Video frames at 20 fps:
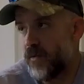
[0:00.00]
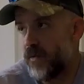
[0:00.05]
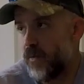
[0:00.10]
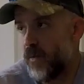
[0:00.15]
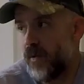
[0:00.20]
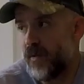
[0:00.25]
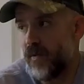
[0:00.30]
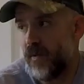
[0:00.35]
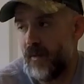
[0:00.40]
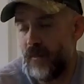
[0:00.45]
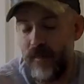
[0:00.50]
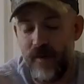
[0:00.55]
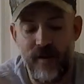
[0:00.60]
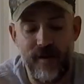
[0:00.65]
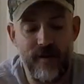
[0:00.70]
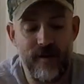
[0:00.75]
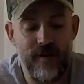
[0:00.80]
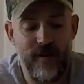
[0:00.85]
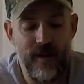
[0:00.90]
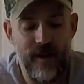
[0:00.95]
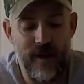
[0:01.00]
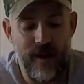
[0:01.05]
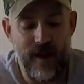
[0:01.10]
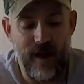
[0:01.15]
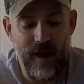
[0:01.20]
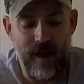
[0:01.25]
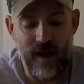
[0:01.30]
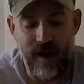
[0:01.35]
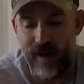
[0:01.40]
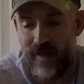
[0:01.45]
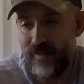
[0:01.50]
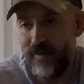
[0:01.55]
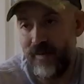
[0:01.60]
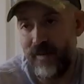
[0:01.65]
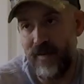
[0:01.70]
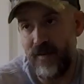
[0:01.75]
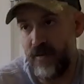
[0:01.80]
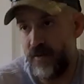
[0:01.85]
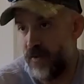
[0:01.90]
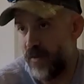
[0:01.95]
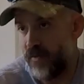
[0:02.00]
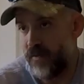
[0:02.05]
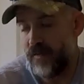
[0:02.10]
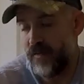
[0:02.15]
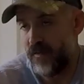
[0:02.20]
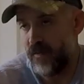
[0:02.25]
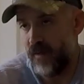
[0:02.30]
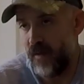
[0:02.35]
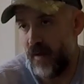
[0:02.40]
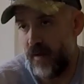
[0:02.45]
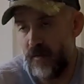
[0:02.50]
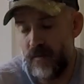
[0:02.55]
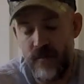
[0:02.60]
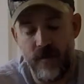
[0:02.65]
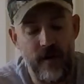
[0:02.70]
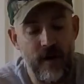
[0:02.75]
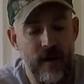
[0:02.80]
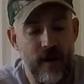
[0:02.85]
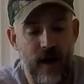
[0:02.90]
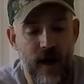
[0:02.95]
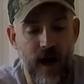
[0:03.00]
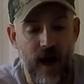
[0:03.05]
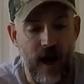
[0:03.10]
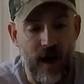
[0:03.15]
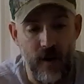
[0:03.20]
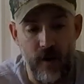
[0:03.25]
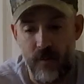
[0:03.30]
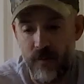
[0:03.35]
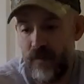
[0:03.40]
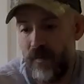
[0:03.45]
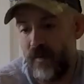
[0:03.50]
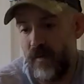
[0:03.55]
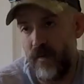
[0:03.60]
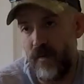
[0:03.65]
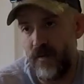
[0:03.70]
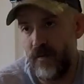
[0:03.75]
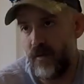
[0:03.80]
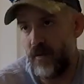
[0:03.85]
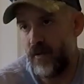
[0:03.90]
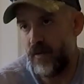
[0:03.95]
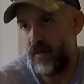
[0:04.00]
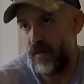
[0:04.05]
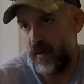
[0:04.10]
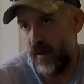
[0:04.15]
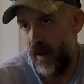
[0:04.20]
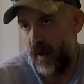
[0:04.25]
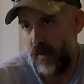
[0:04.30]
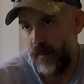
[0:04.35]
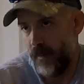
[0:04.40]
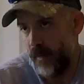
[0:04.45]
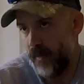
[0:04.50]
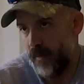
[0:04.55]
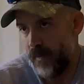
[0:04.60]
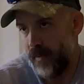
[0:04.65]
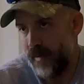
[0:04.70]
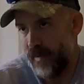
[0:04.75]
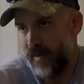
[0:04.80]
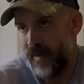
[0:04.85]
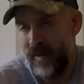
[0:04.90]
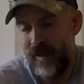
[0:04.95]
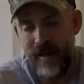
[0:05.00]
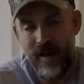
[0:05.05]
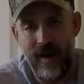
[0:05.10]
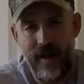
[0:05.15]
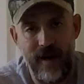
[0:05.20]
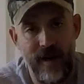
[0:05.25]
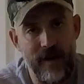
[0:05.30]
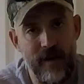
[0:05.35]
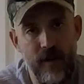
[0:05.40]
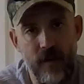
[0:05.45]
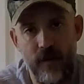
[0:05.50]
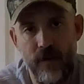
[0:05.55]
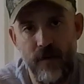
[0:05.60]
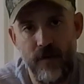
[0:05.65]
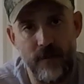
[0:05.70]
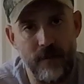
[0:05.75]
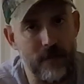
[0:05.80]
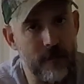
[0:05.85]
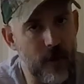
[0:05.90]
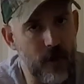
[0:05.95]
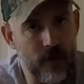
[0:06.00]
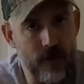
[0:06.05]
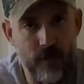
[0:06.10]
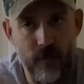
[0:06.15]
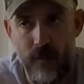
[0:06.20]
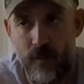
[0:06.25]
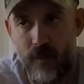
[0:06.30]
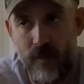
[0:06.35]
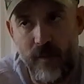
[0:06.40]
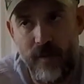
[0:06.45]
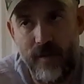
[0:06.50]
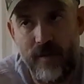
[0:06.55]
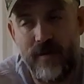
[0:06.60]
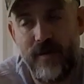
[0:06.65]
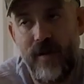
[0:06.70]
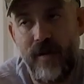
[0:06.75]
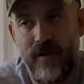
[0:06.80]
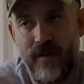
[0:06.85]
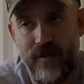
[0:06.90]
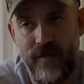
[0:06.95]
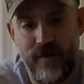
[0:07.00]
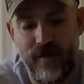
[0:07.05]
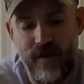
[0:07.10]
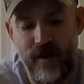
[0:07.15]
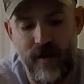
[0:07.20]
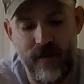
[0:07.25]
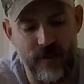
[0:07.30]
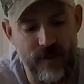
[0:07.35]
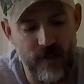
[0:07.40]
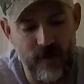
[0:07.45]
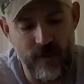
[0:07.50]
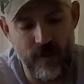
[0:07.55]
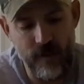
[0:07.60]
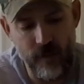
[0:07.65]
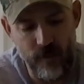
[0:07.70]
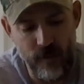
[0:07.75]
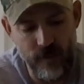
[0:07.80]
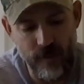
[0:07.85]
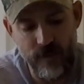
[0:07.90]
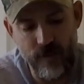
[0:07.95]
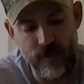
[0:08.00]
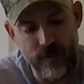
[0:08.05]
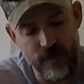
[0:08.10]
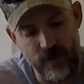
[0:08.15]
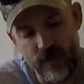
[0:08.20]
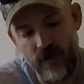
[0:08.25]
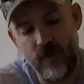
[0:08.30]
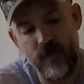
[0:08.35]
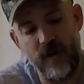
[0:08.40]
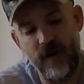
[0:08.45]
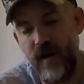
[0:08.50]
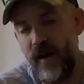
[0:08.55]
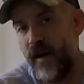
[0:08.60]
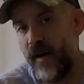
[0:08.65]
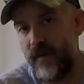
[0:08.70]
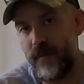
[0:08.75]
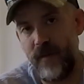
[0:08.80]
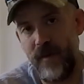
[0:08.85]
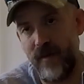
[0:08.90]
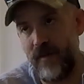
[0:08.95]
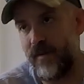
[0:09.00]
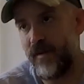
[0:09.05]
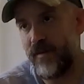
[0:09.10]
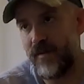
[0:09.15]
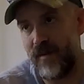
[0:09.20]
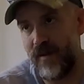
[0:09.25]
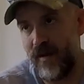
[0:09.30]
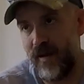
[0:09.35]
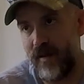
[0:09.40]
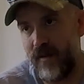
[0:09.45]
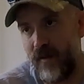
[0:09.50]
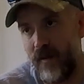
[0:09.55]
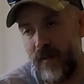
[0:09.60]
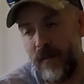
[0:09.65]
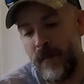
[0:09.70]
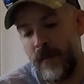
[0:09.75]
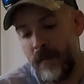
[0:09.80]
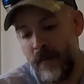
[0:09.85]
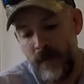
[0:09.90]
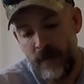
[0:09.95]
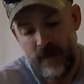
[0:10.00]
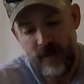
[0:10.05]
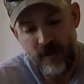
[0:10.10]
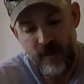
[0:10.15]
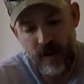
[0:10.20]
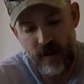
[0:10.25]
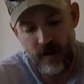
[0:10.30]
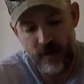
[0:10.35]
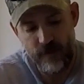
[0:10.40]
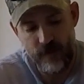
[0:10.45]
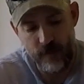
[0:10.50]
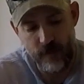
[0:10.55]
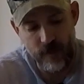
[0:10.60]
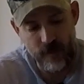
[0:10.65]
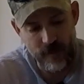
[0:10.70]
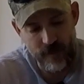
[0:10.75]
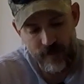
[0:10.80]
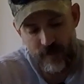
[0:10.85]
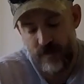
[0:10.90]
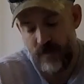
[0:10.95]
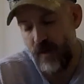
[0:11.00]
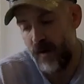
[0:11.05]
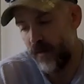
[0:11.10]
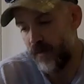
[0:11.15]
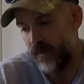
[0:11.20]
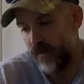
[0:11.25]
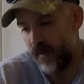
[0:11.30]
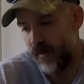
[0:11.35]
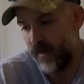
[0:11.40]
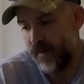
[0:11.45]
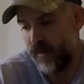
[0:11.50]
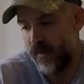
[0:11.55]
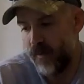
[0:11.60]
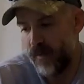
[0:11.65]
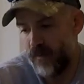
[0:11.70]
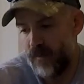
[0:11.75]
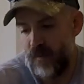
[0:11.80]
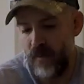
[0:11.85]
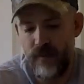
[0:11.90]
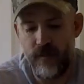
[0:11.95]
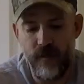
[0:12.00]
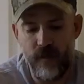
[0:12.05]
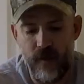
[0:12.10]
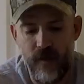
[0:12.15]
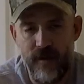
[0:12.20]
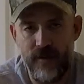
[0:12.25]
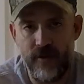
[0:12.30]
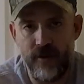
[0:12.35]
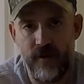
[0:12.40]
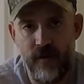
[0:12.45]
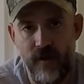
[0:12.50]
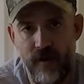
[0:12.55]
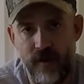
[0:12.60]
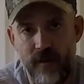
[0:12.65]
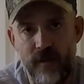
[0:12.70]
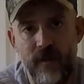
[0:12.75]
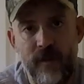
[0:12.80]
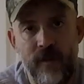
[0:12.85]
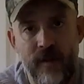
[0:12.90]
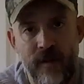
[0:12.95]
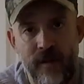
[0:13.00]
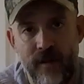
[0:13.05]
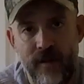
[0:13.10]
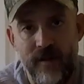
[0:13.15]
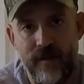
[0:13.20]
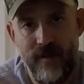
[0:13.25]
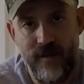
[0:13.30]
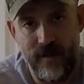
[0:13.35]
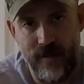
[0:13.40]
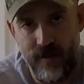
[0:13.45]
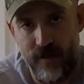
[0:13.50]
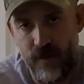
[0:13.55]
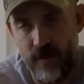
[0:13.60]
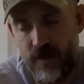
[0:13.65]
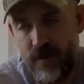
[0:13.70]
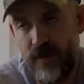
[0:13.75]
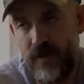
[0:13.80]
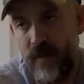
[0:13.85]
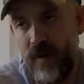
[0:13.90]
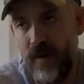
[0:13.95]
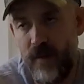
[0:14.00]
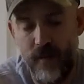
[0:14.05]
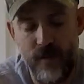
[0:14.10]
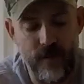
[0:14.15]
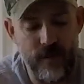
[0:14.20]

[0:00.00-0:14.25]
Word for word: choice I've made. I think it's just as safe. I don't think there's a huge liability, and I know there's multiple police agencies out there that will use the three and a half pound disconnector. And if a police officer can go in front of a grand jury, then you should be able